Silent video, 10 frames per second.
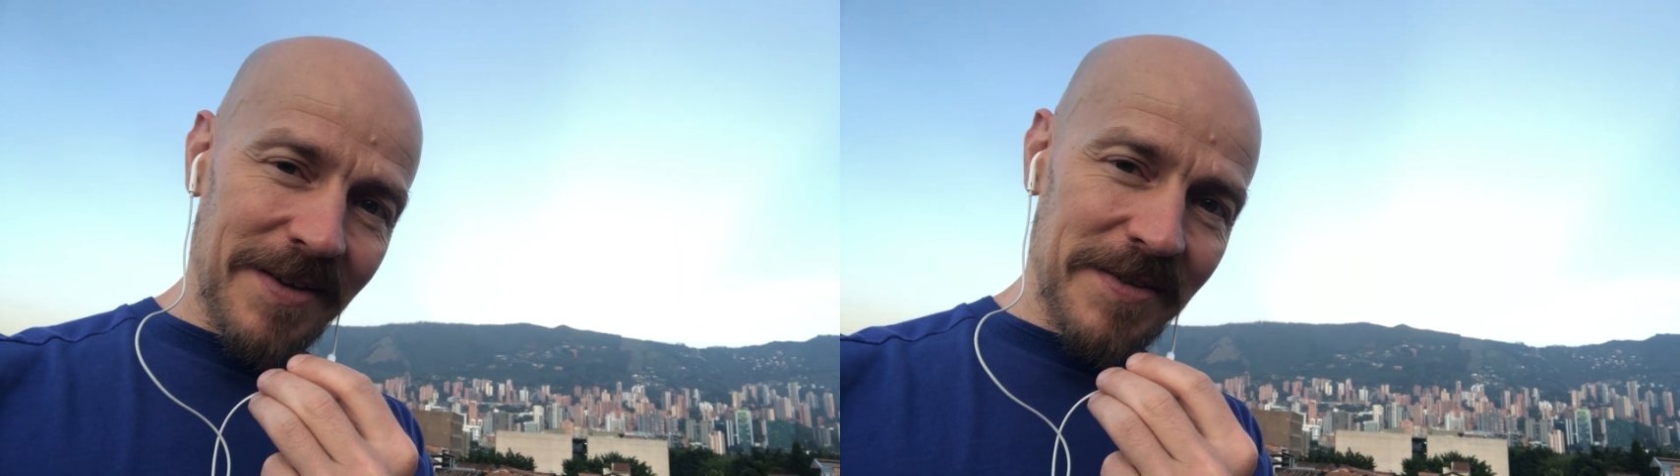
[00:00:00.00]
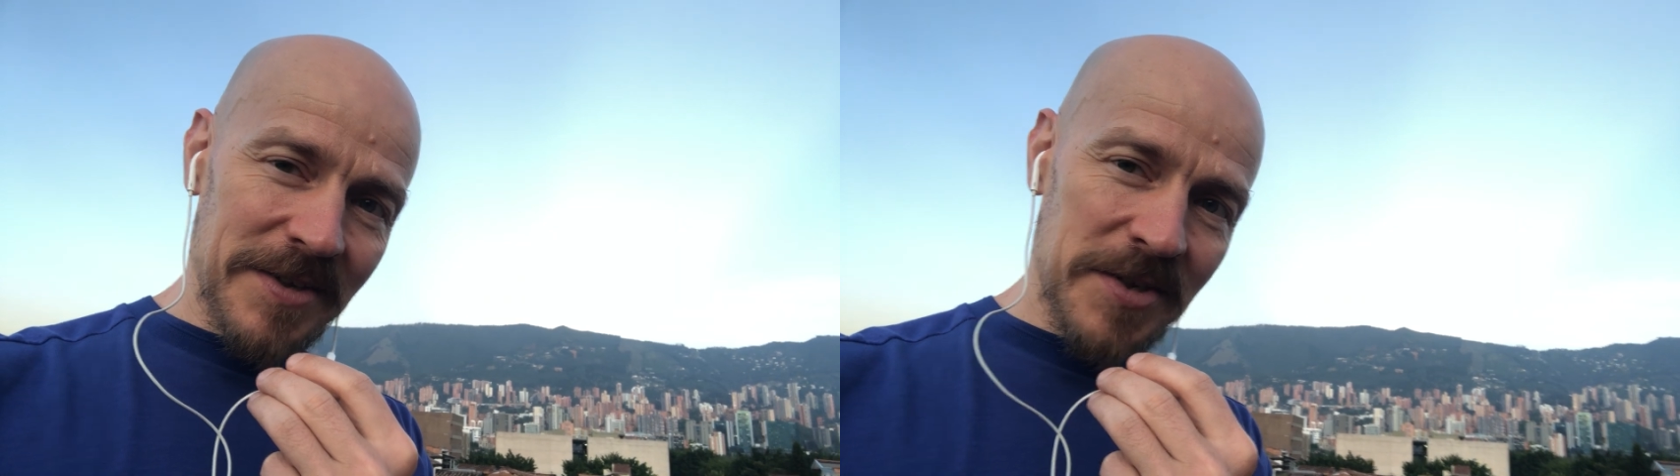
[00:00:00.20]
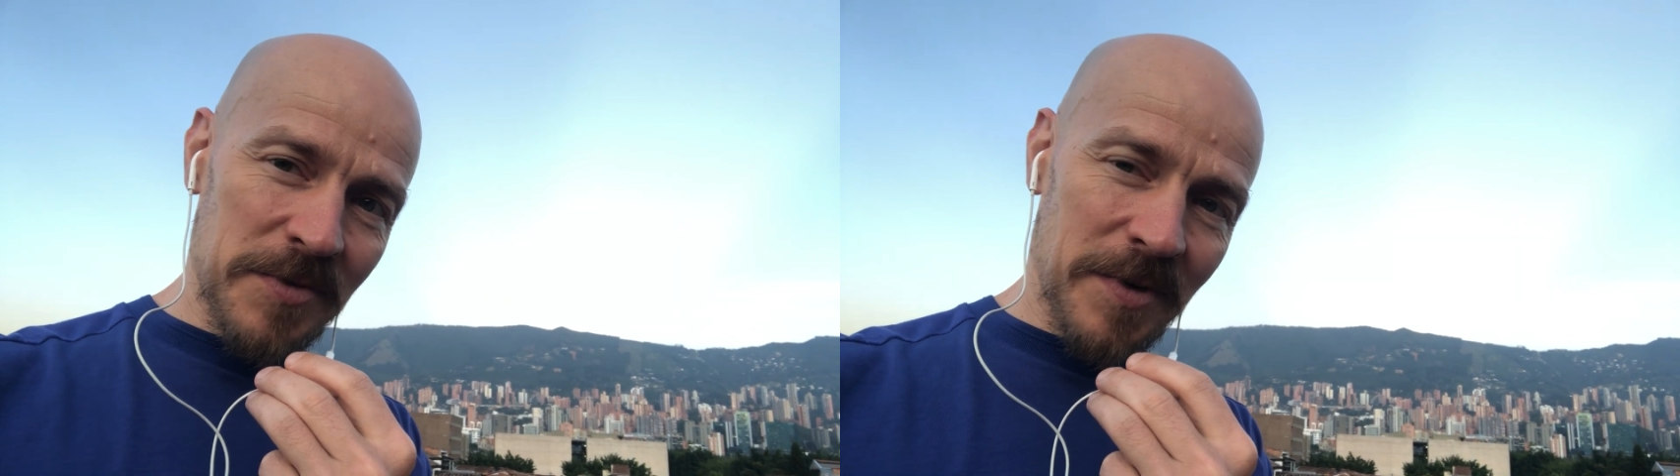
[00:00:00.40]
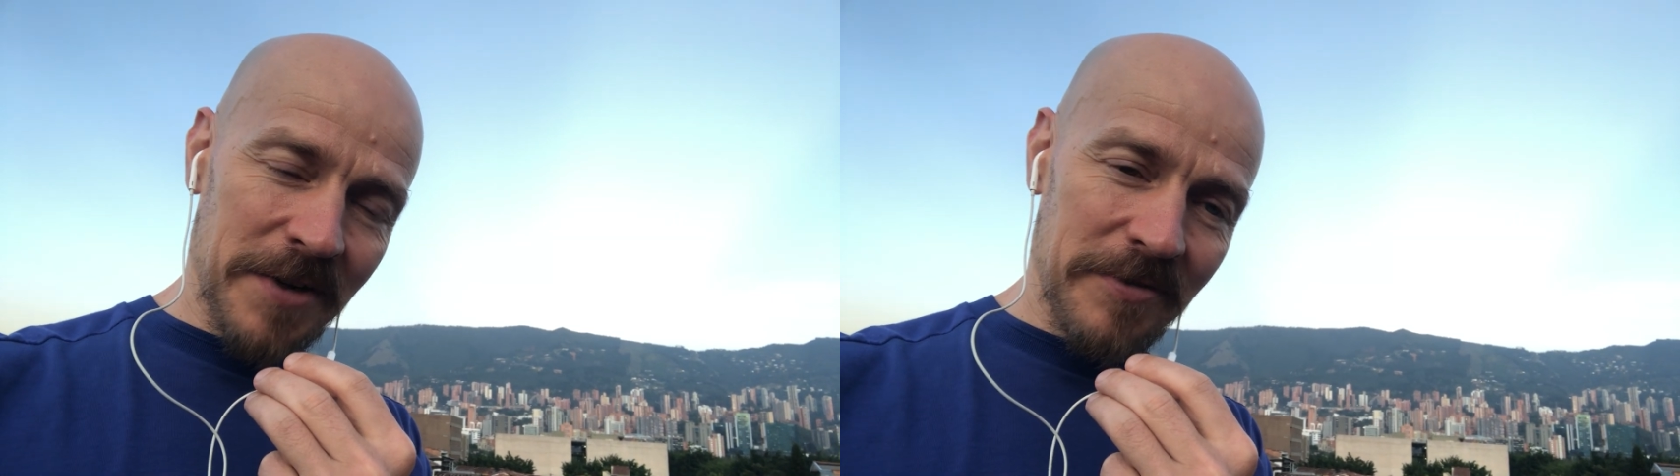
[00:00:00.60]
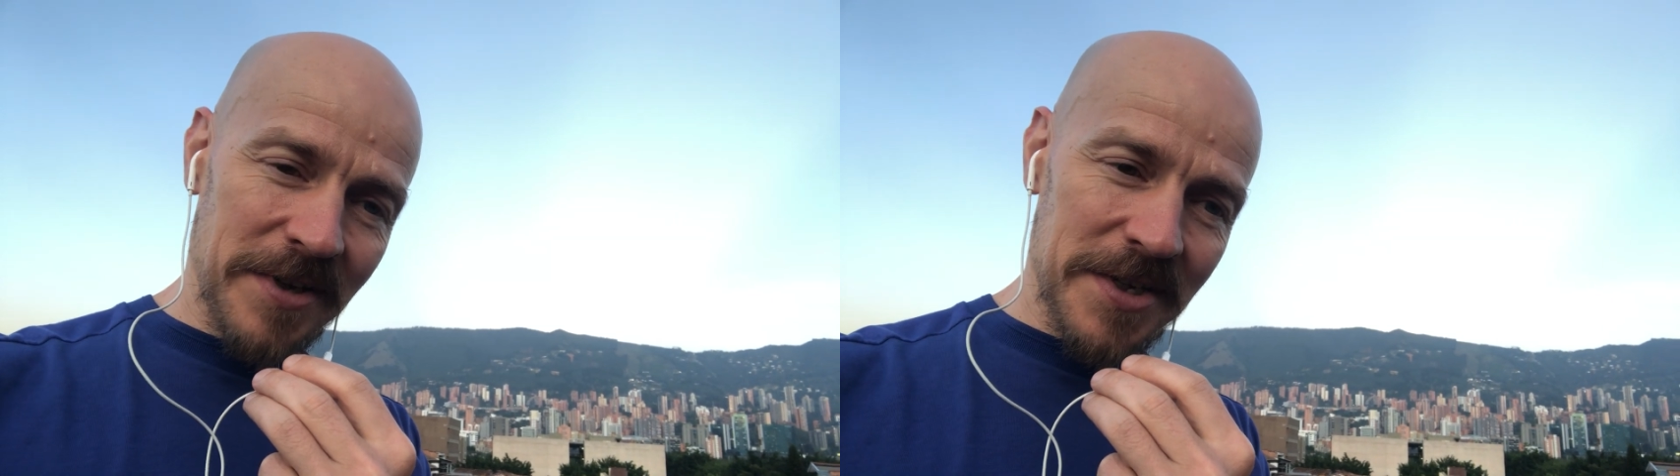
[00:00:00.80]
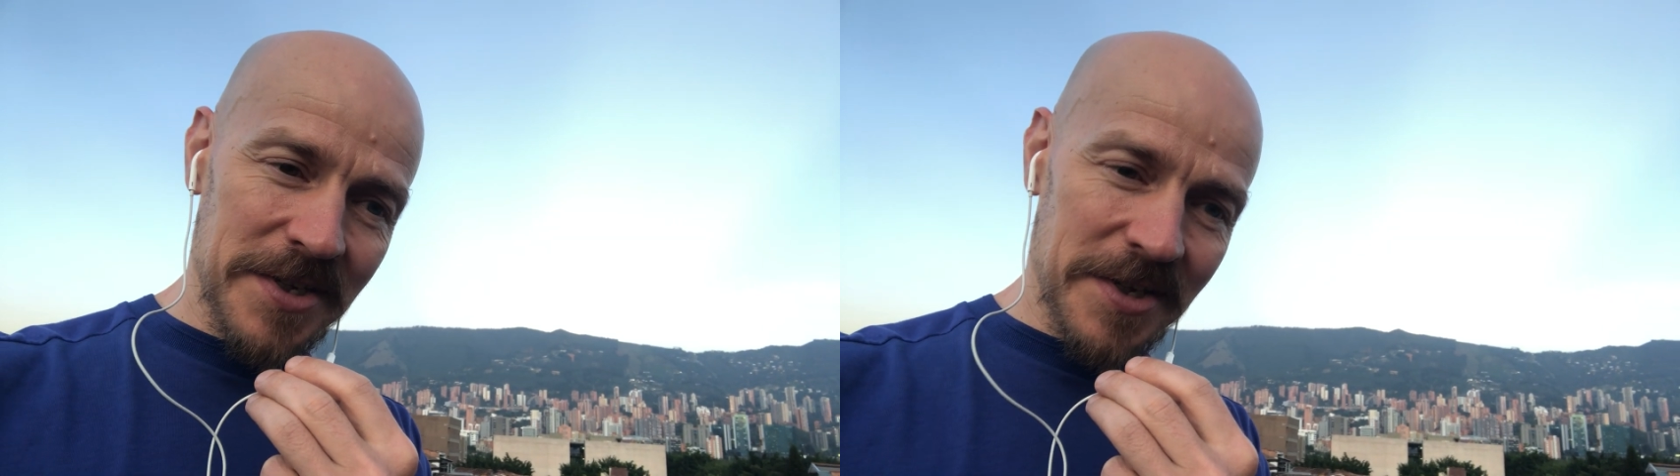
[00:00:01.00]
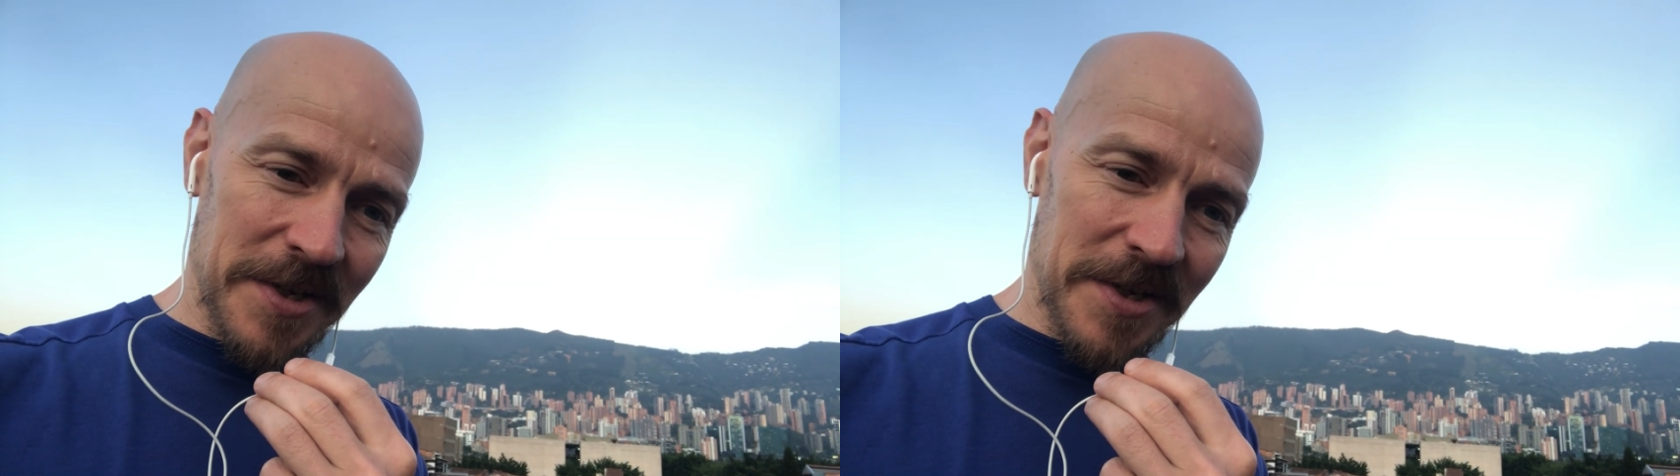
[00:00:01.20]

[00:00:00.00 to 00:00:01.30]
This is one of his